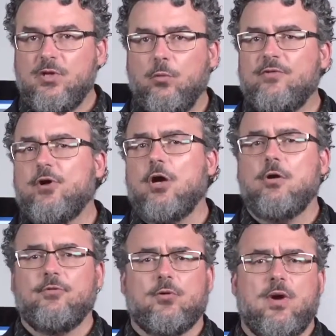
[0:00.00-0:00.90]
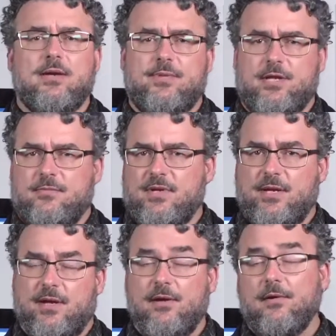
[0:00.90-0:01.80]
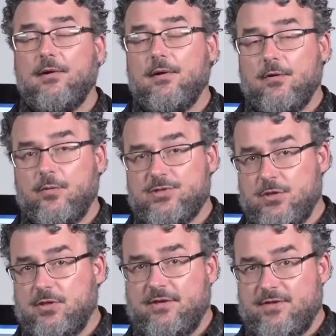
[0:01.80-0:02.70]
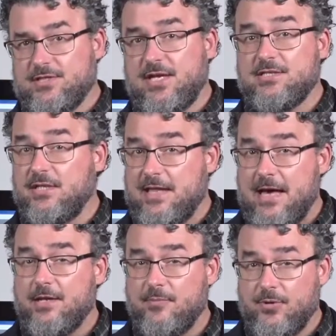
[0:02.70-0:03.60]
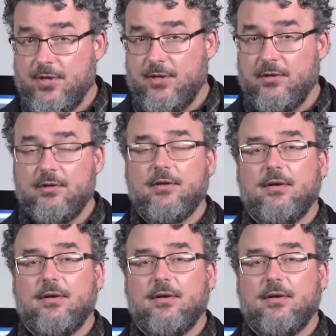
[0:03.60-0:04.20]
We've gone over quite a bit of the media. We certainly have discussed a lot of the printer.